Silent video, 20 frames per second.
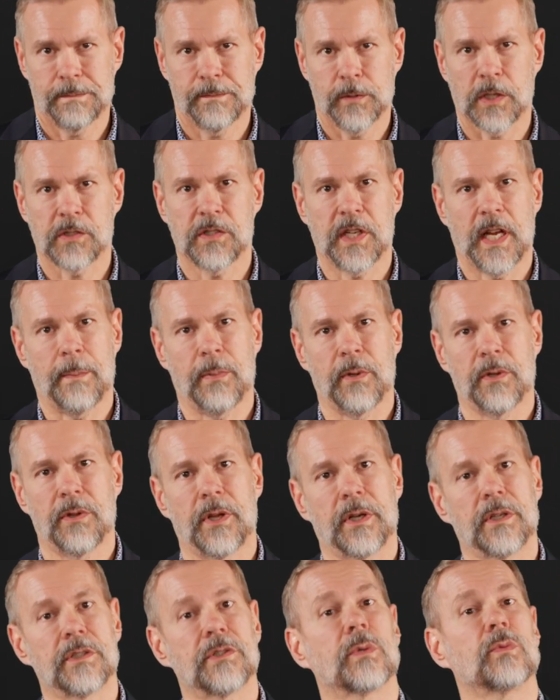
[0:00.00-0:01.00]
For example,
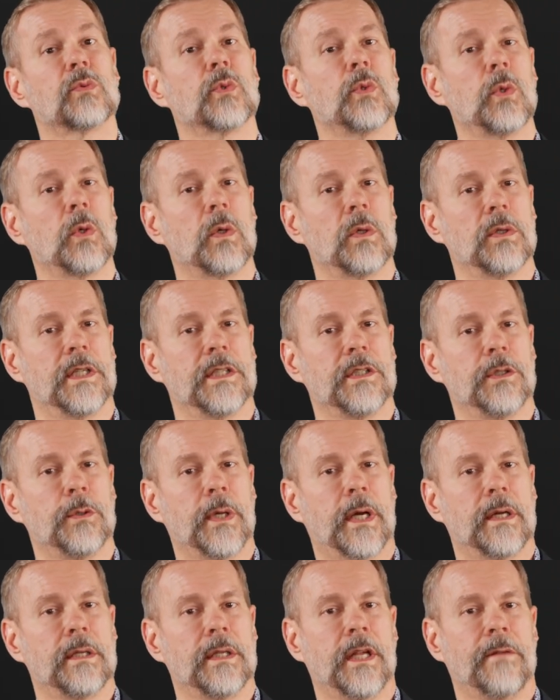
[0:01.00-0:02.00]
there's a rule that
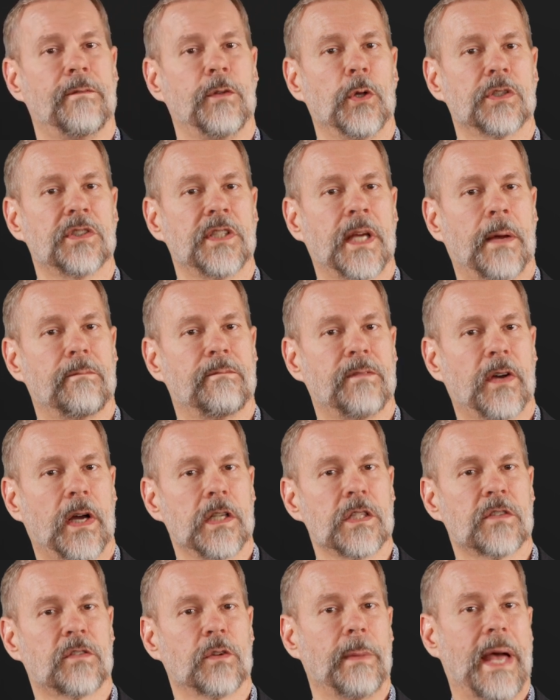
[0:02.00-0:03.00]
if you accept
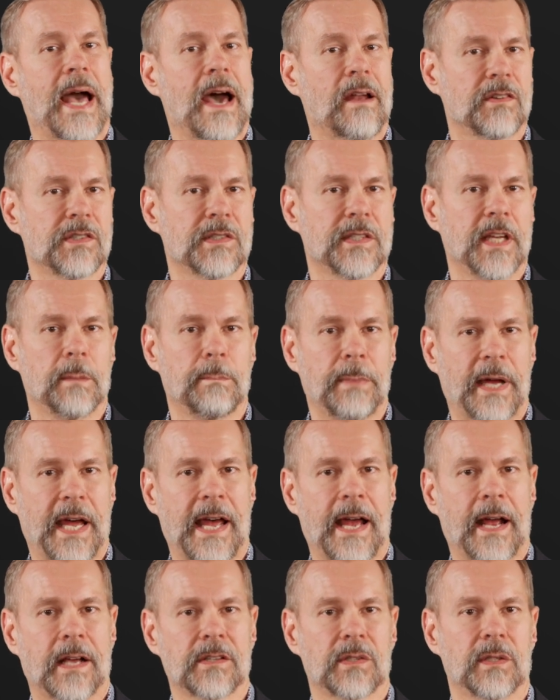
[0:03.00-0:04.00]
funds from out-of-state
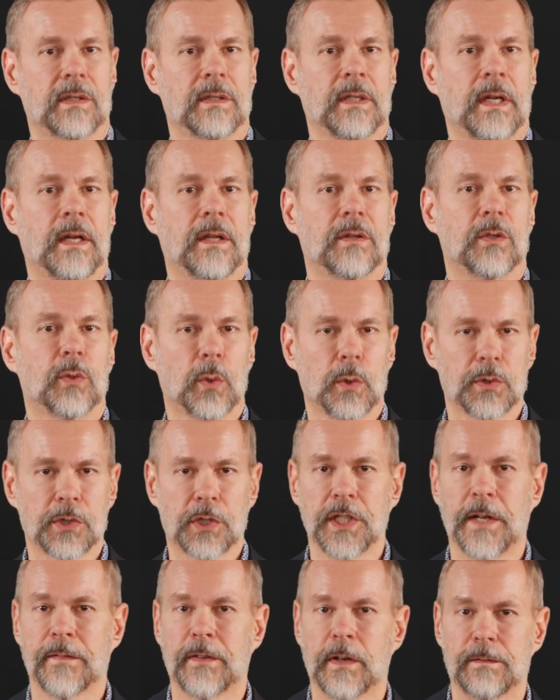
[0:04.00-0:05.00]
PACs, the rules are
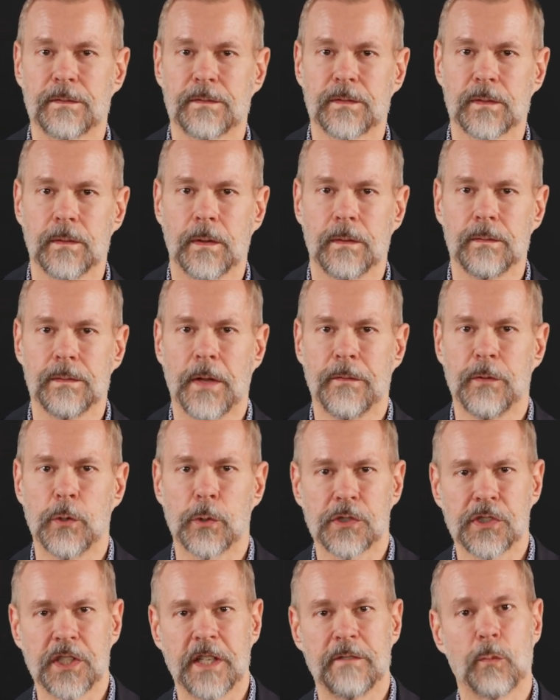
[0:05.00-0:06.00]
different if you
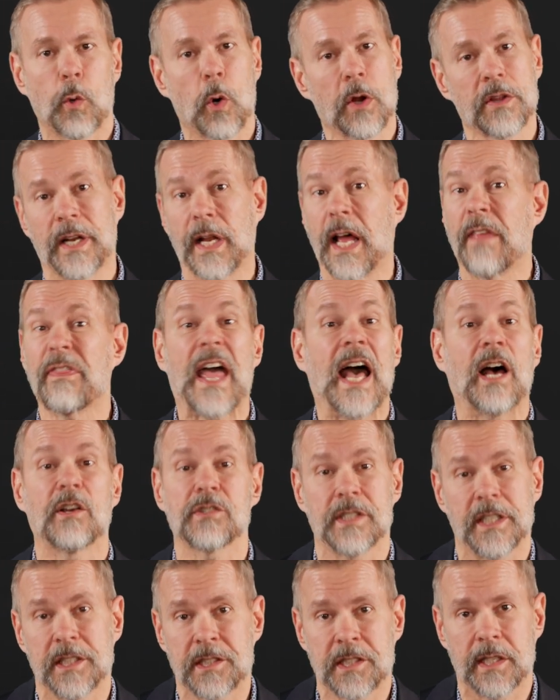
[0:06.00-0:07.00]
receive more than
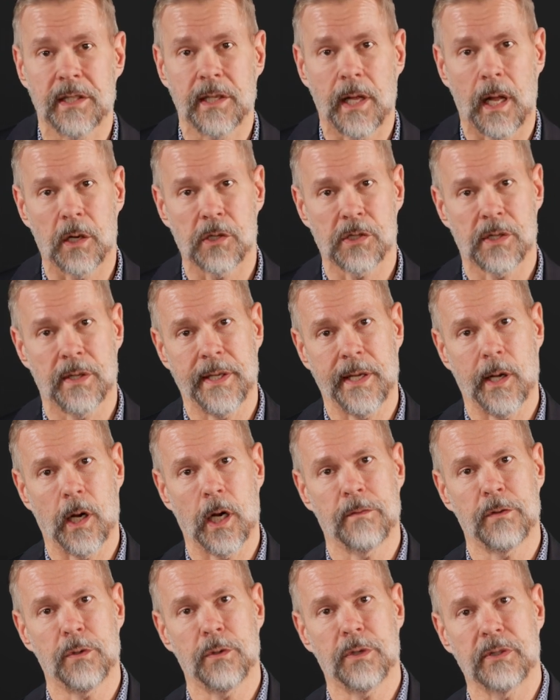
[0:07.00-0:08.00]
$1,010 than they are
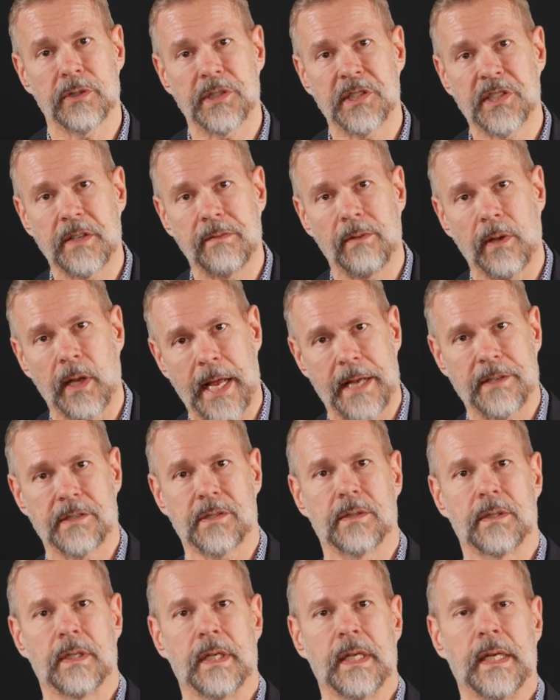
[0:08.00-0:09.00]
if you receive less.